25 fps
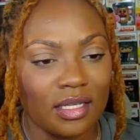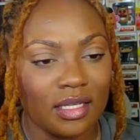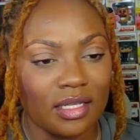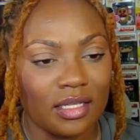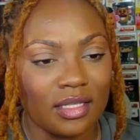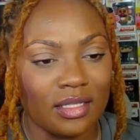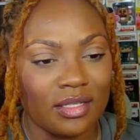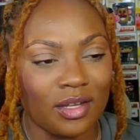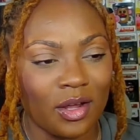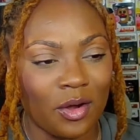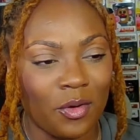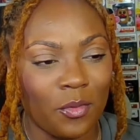
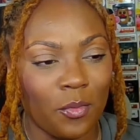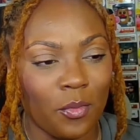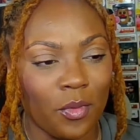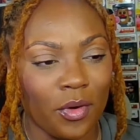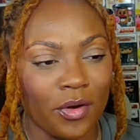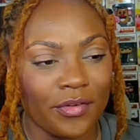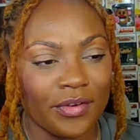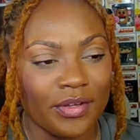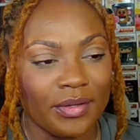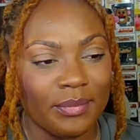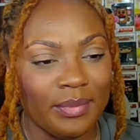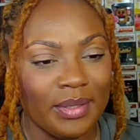Don't
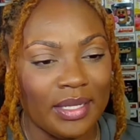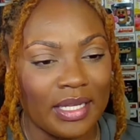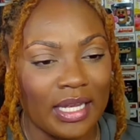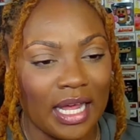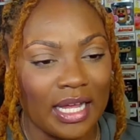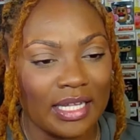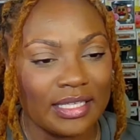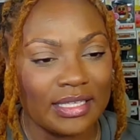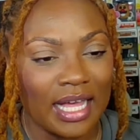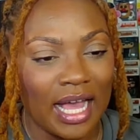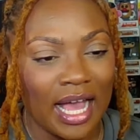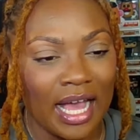worry me
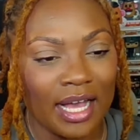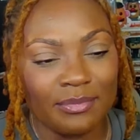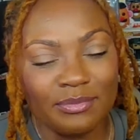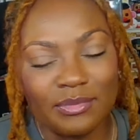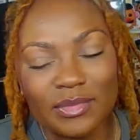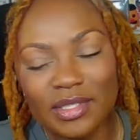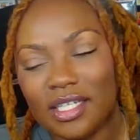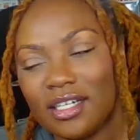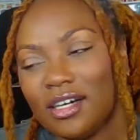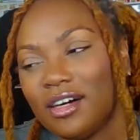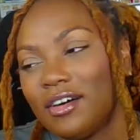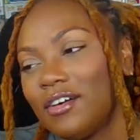like that.
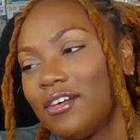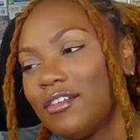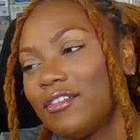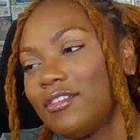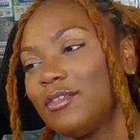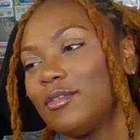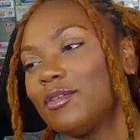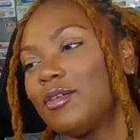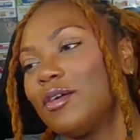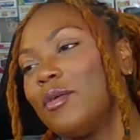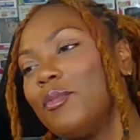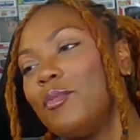
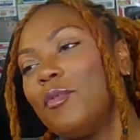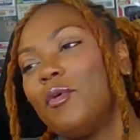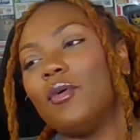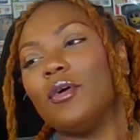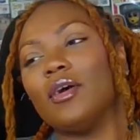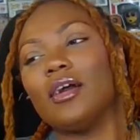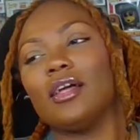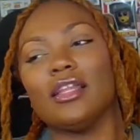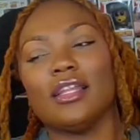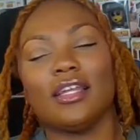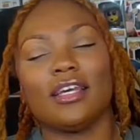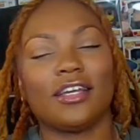Oh, come on,
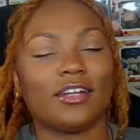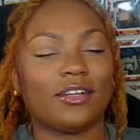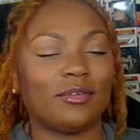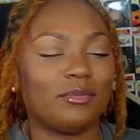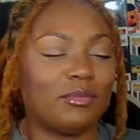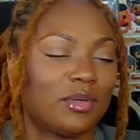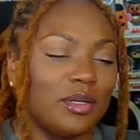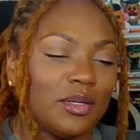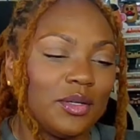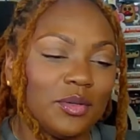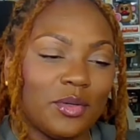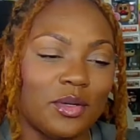Claire,
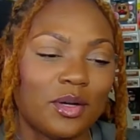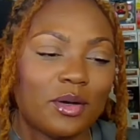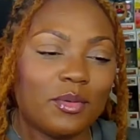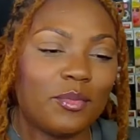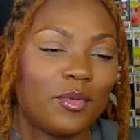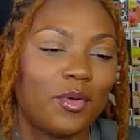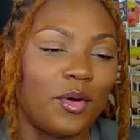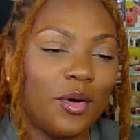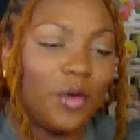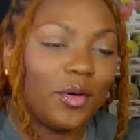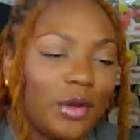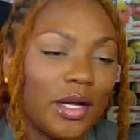bro. Come
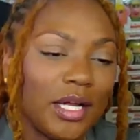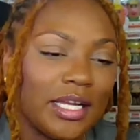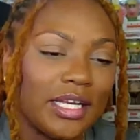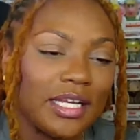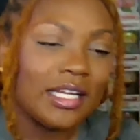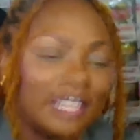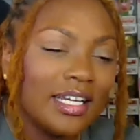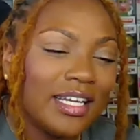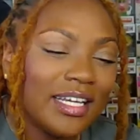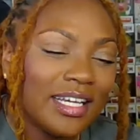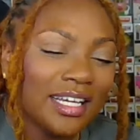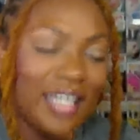on.
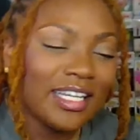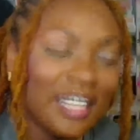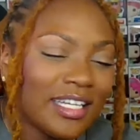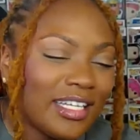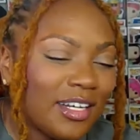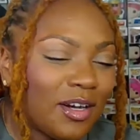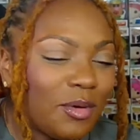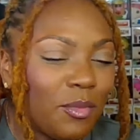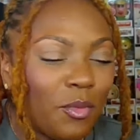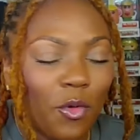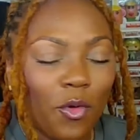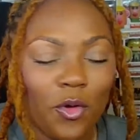
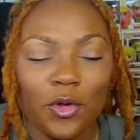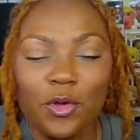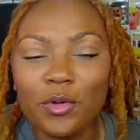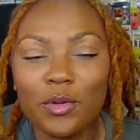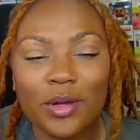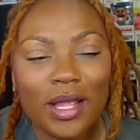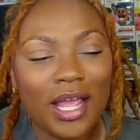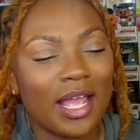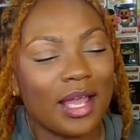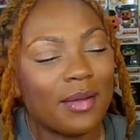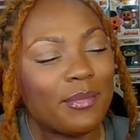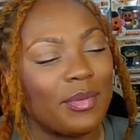You
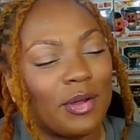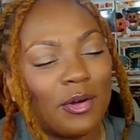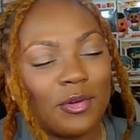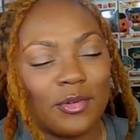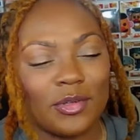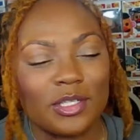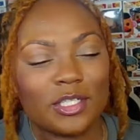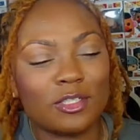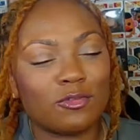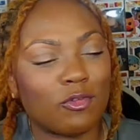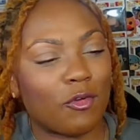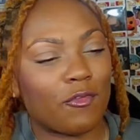can't be on
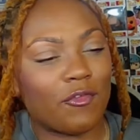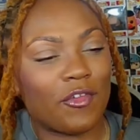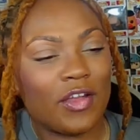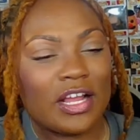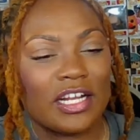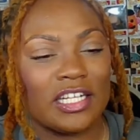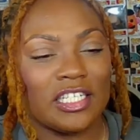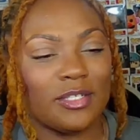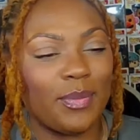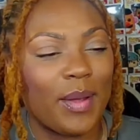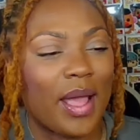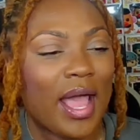this
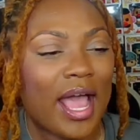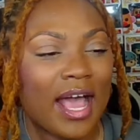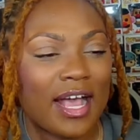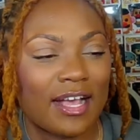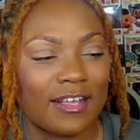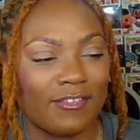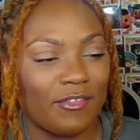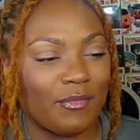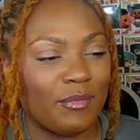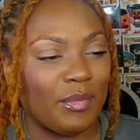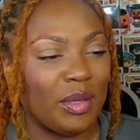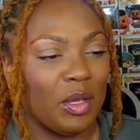revenge path
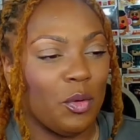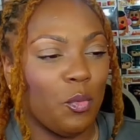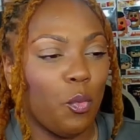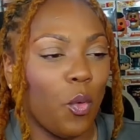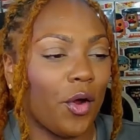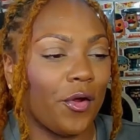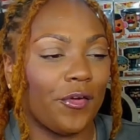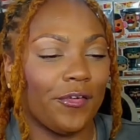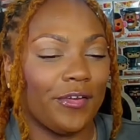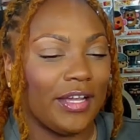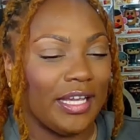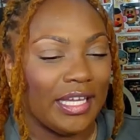and be
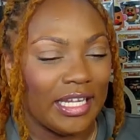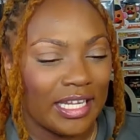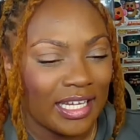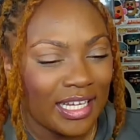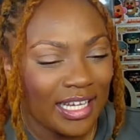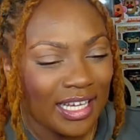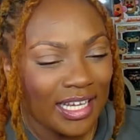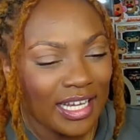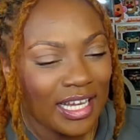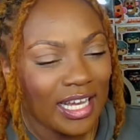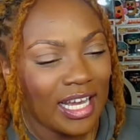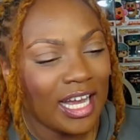worried
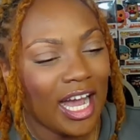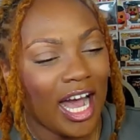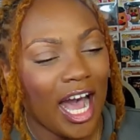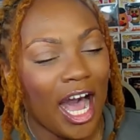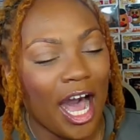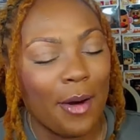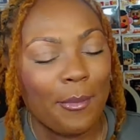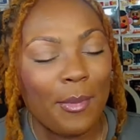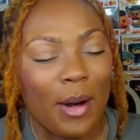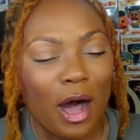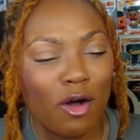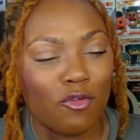
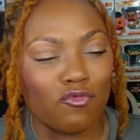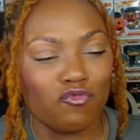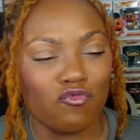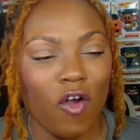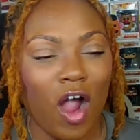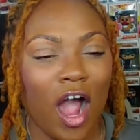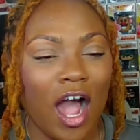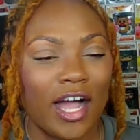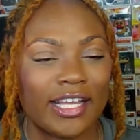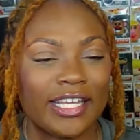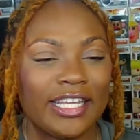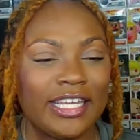about
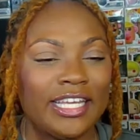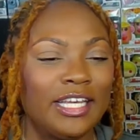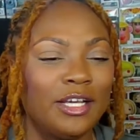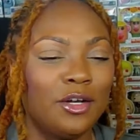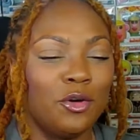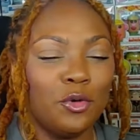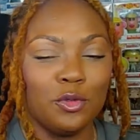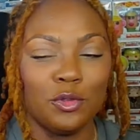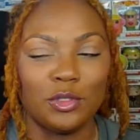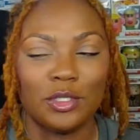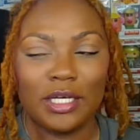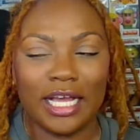Raki,
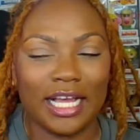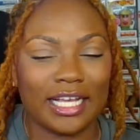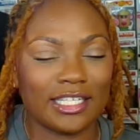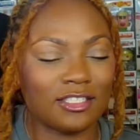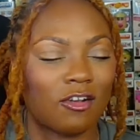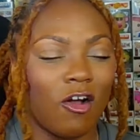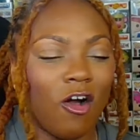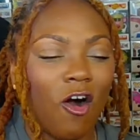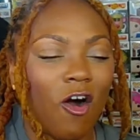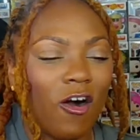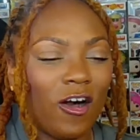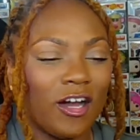who has
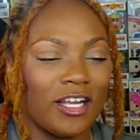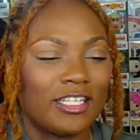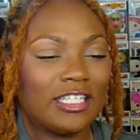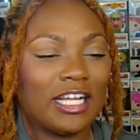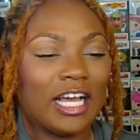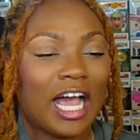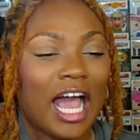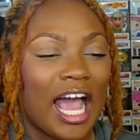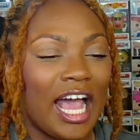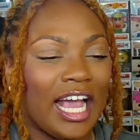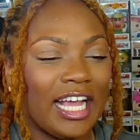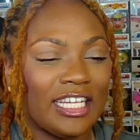
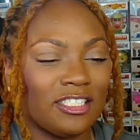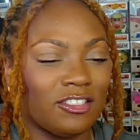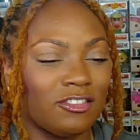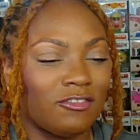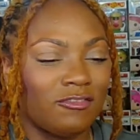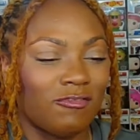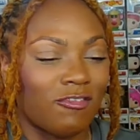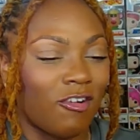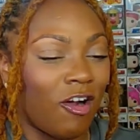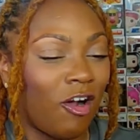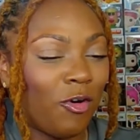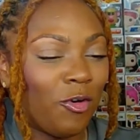
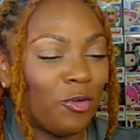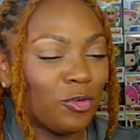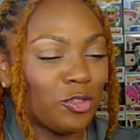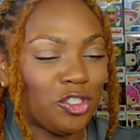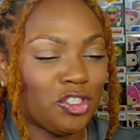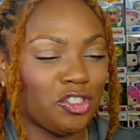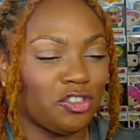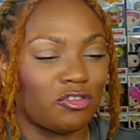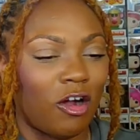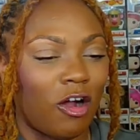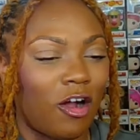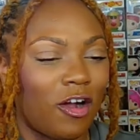grown
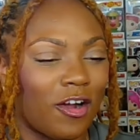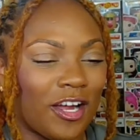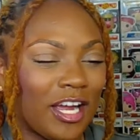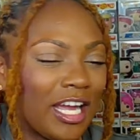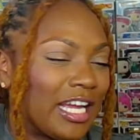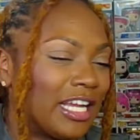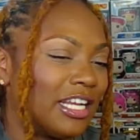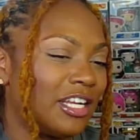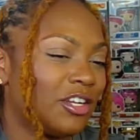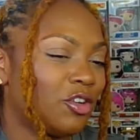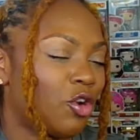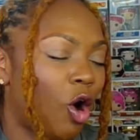stronger
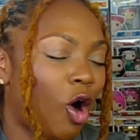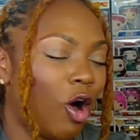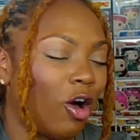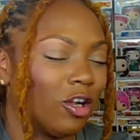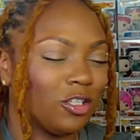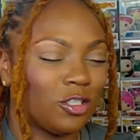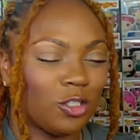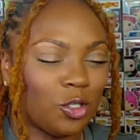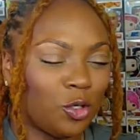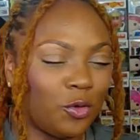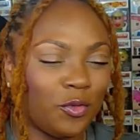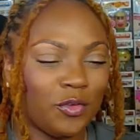and
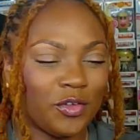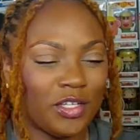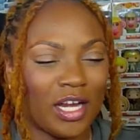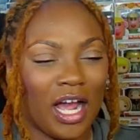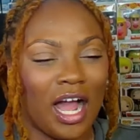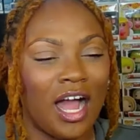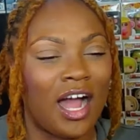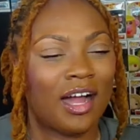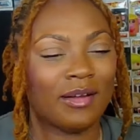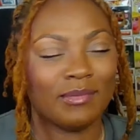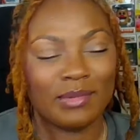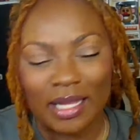taller over
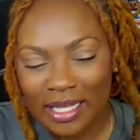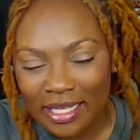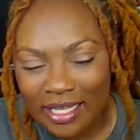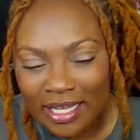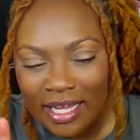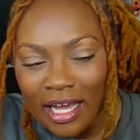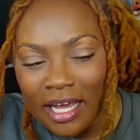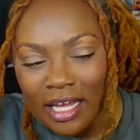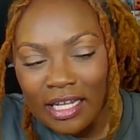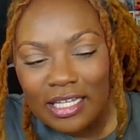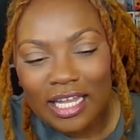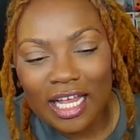time. Like,
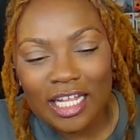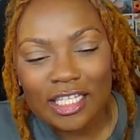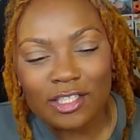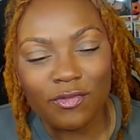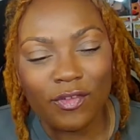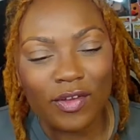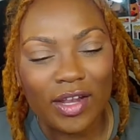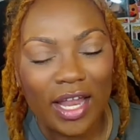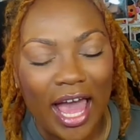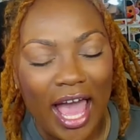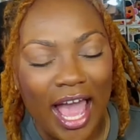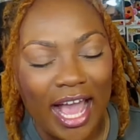let's
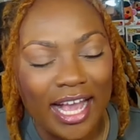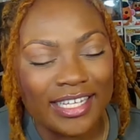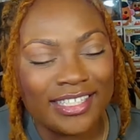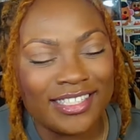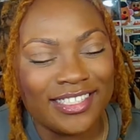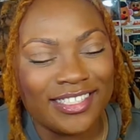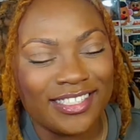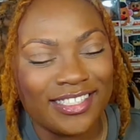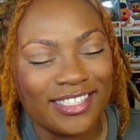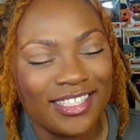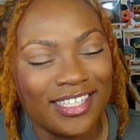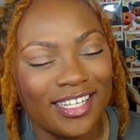
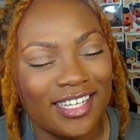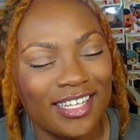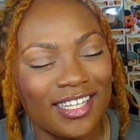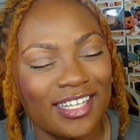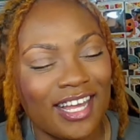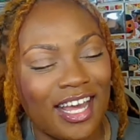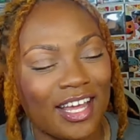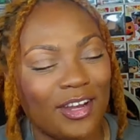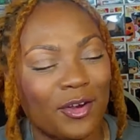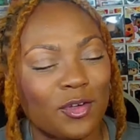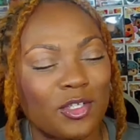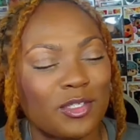relax.
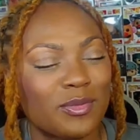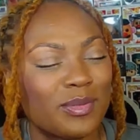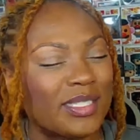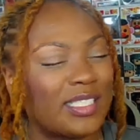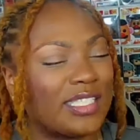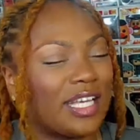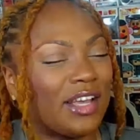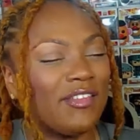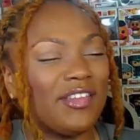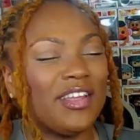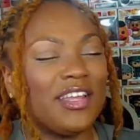I know it's been 7